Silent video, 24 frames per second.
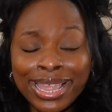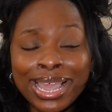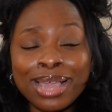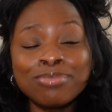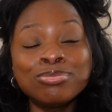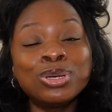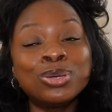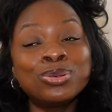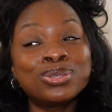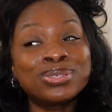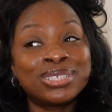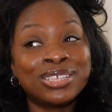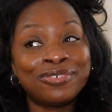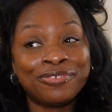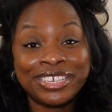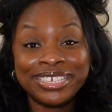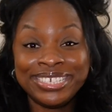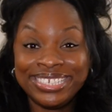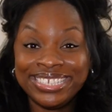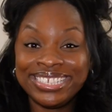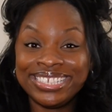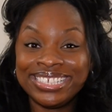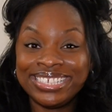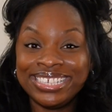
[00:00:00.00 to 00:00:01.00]
think most of
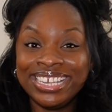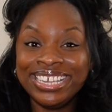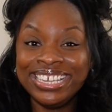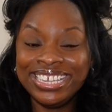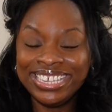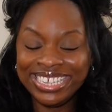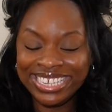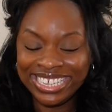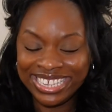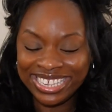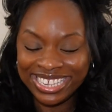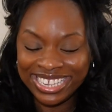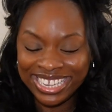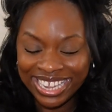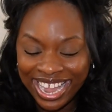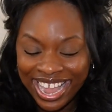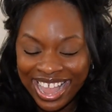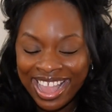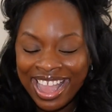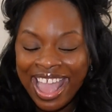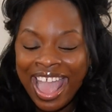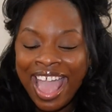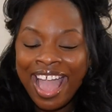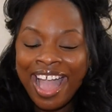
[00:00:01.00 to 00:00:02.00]
us
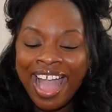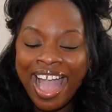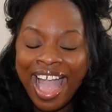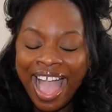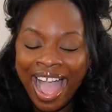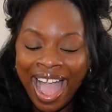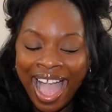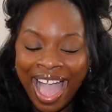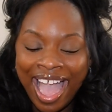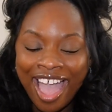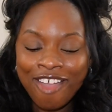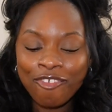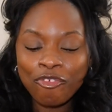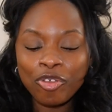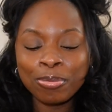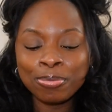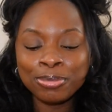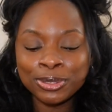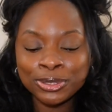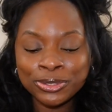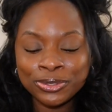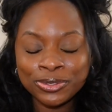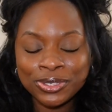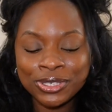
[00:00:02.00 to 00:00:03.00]
have
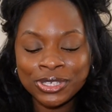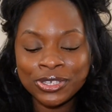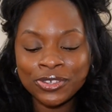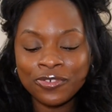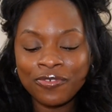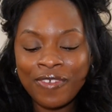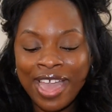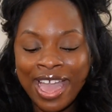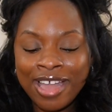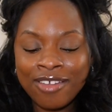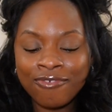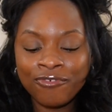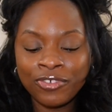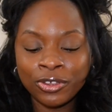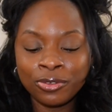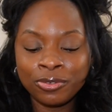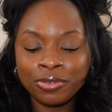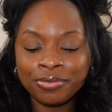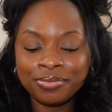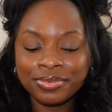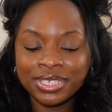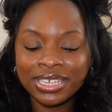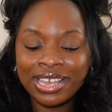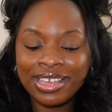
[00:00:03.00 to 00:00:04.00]
Bluetooth
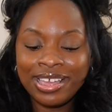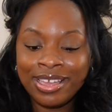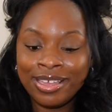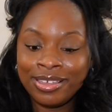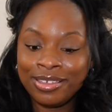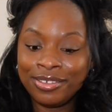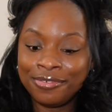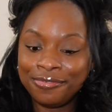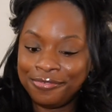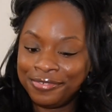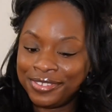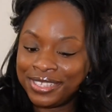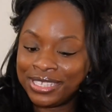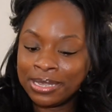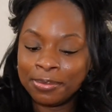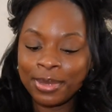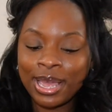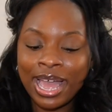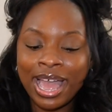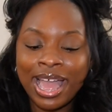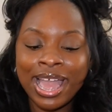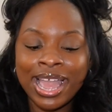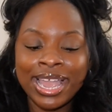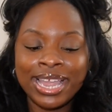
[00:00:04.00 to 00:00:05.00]
headphones of some
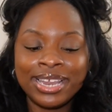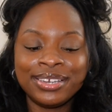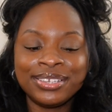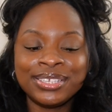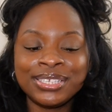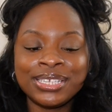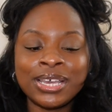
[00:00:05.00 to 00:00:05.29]
kind.